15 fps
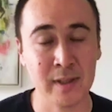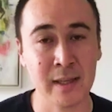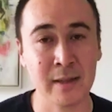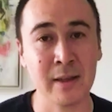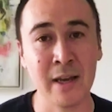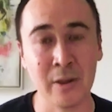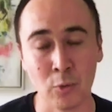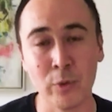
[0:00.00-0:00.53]

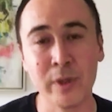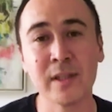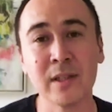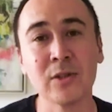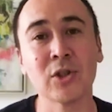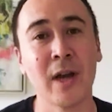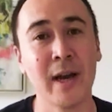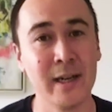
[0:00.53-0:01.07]
And the reason
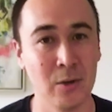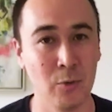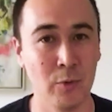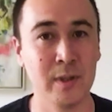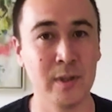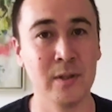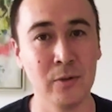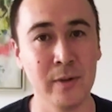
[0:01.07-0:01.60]
China
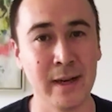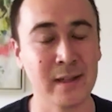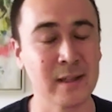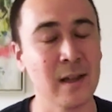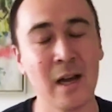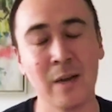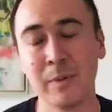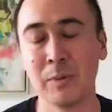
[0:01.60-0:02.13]
would do that, because a
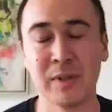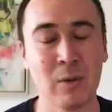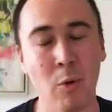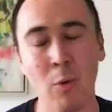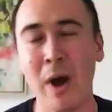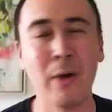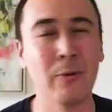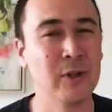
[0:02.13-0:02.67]
lot of people say, well,
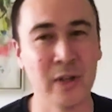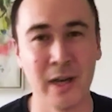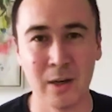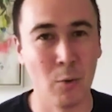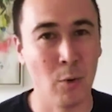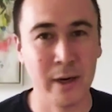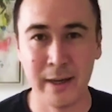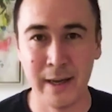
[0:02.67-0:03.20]
why would China
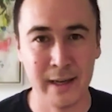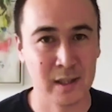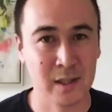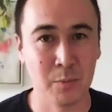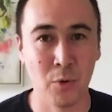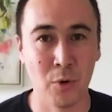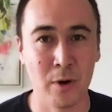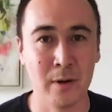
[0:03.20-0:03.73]
want to
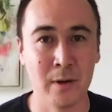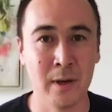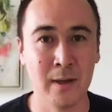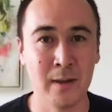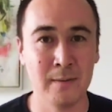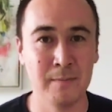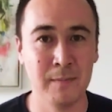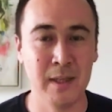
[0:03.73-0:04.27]
export
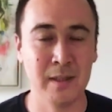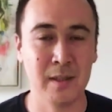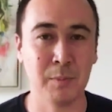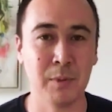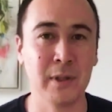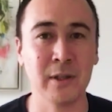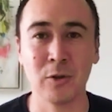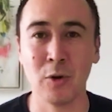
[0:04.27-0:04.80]
its
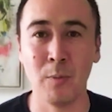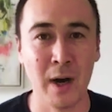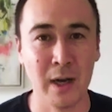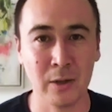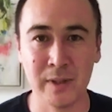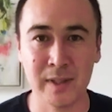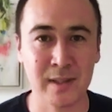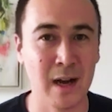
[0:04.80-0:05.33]
political
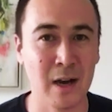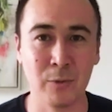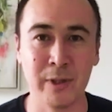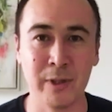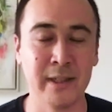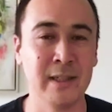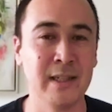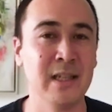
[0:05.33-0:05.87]
model? It's not
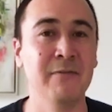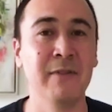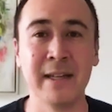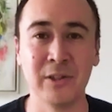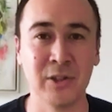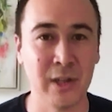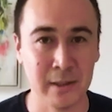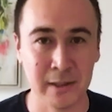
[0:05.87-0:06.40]
really an
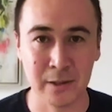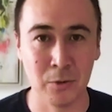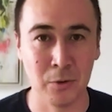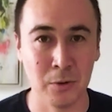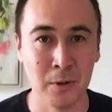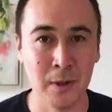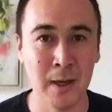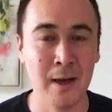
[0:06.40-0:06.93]

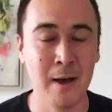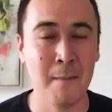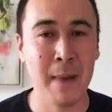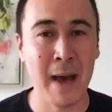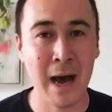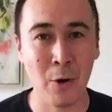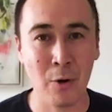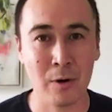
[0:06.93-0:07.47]
evangelical
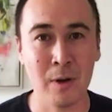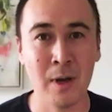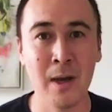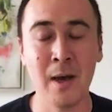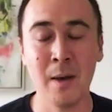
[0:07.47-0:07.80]
power.